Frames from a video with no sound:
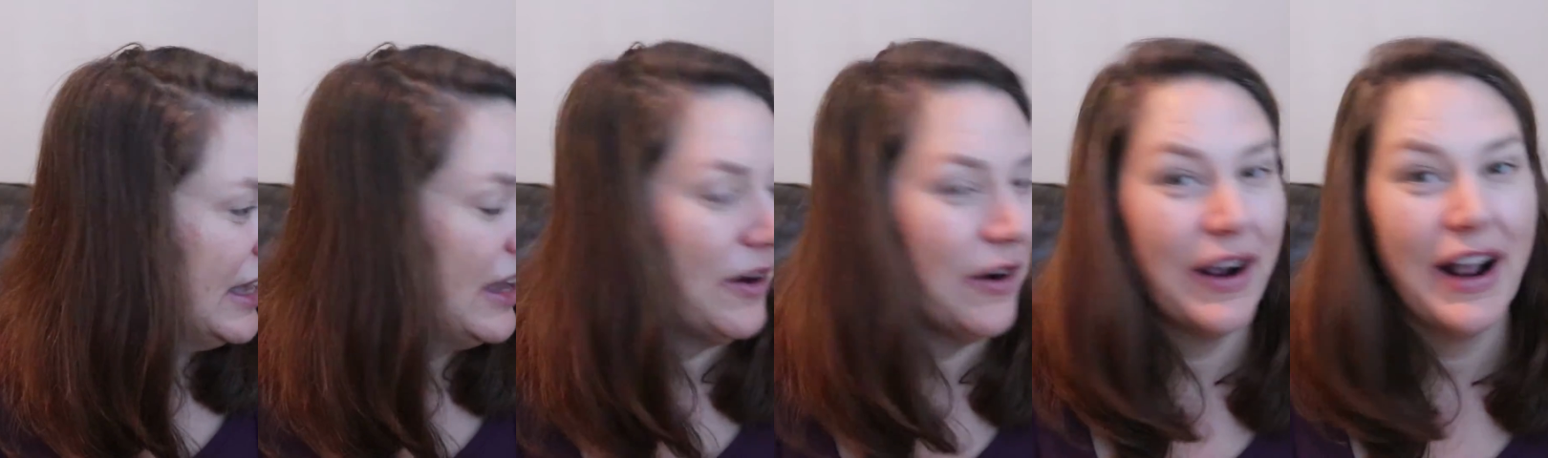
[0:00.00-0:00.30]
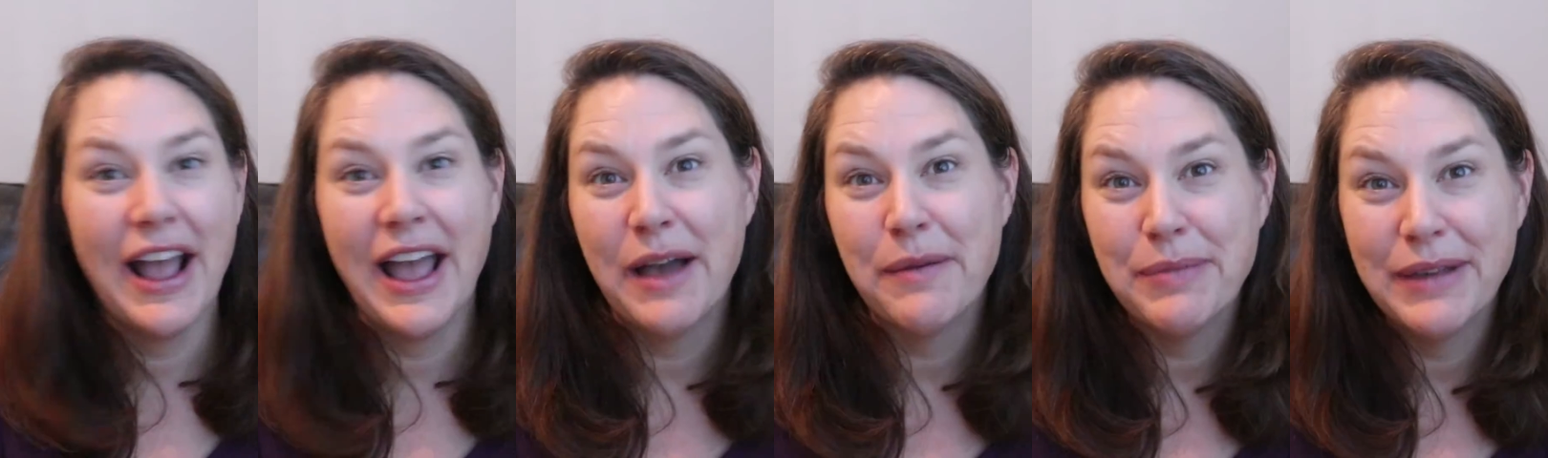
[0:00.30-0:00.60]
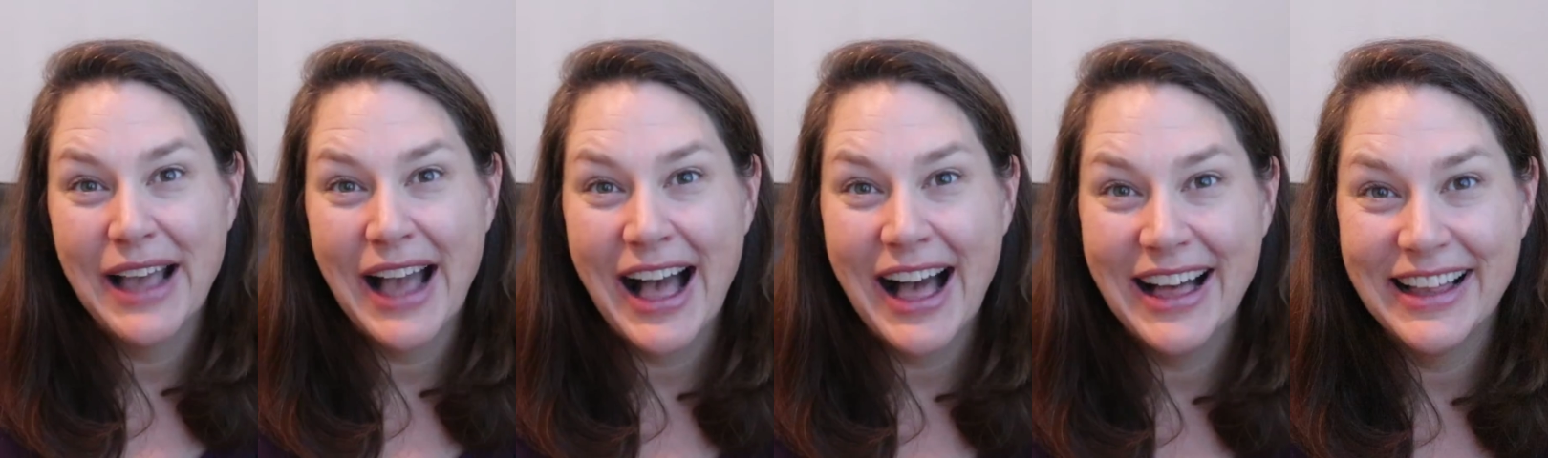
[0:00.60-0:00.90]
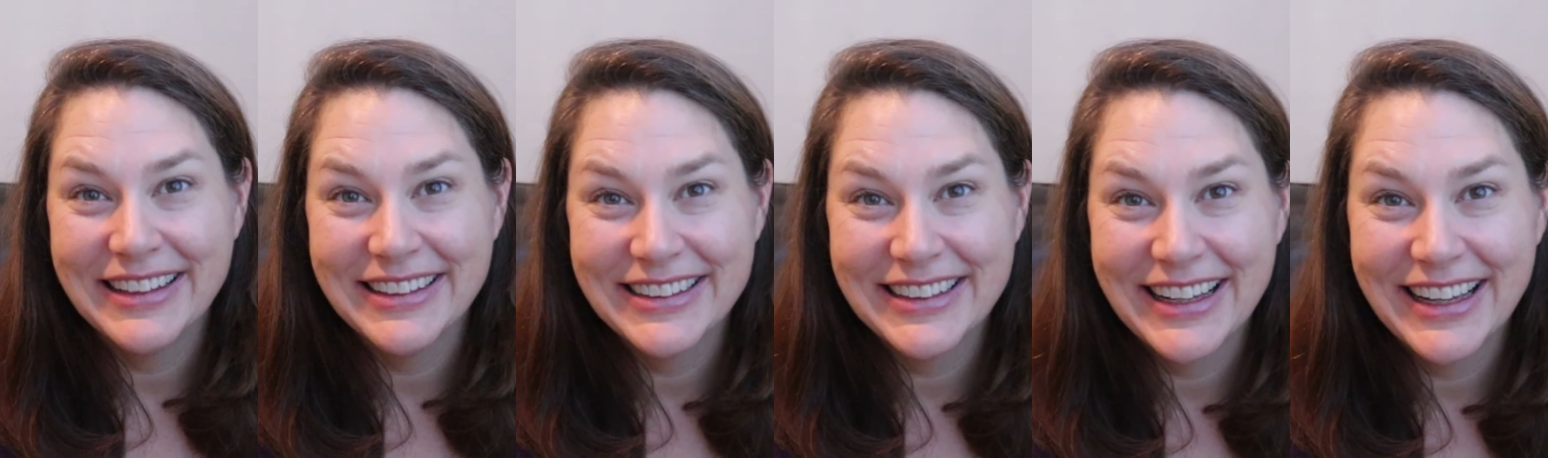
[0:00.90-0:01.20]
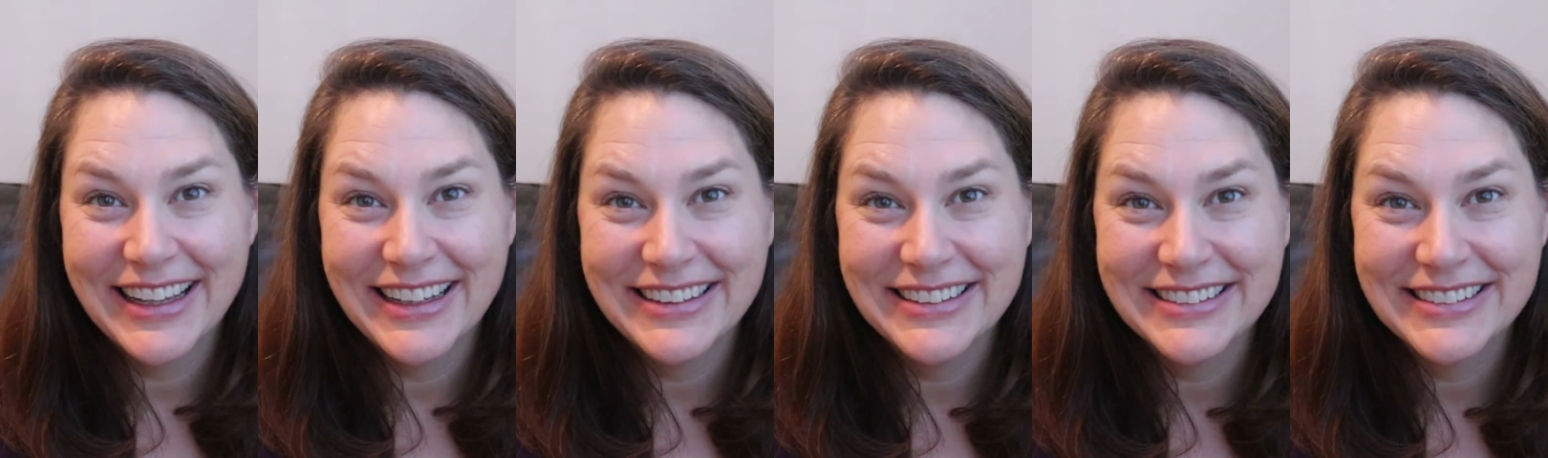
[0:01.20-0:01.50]
Or happy
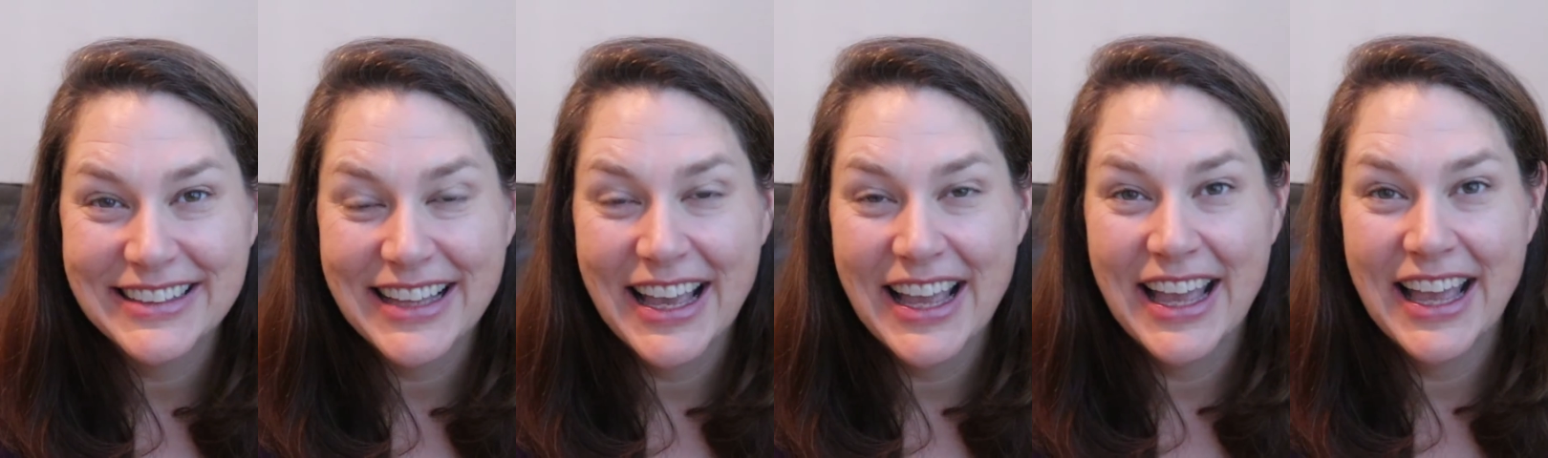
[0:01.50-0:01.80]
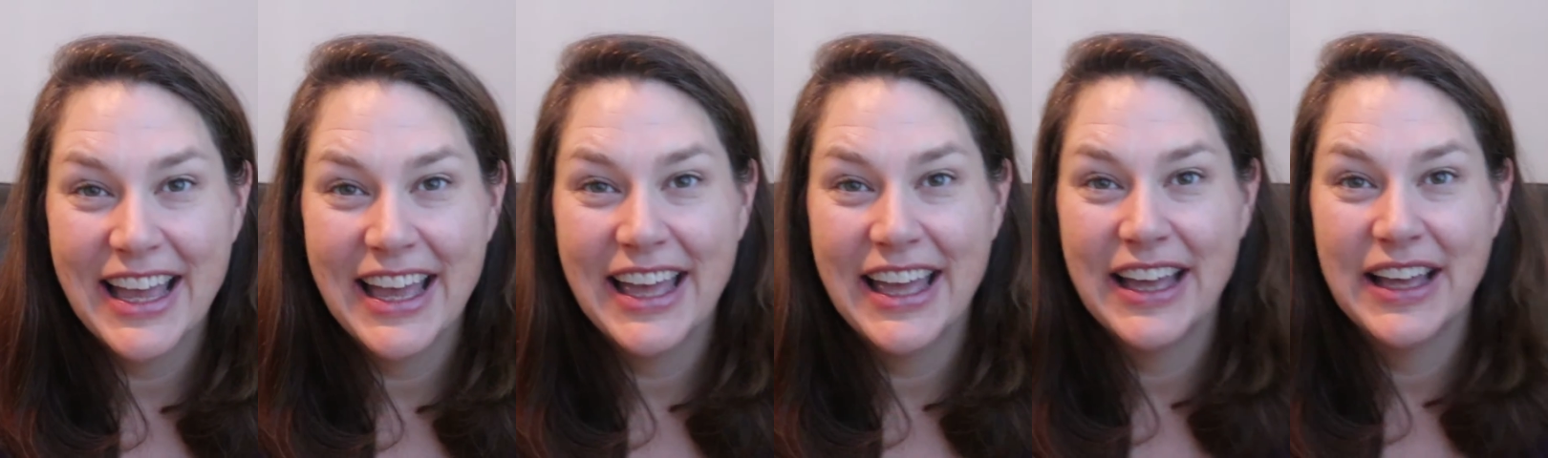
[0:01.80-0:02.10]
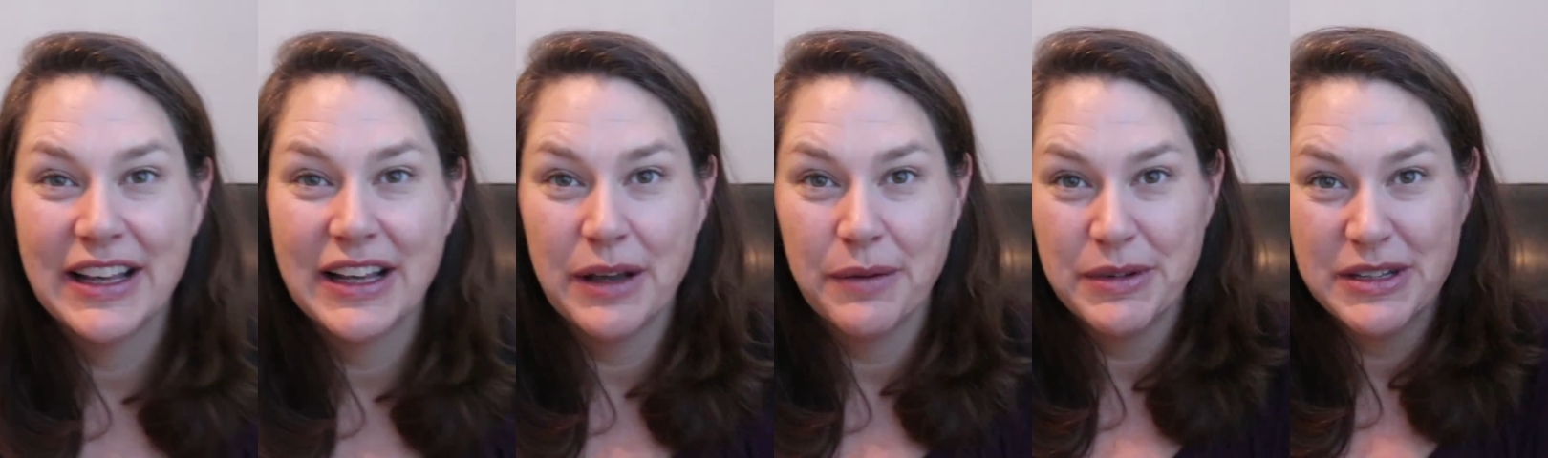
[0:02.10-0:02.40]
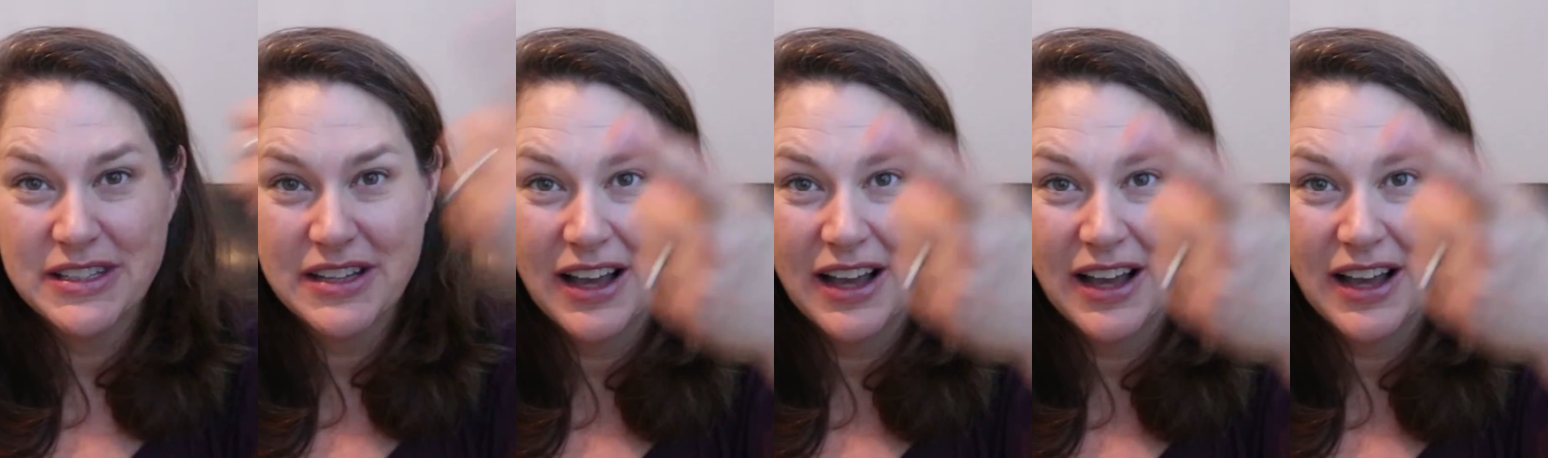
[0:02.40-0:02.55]
holidays. And I'll be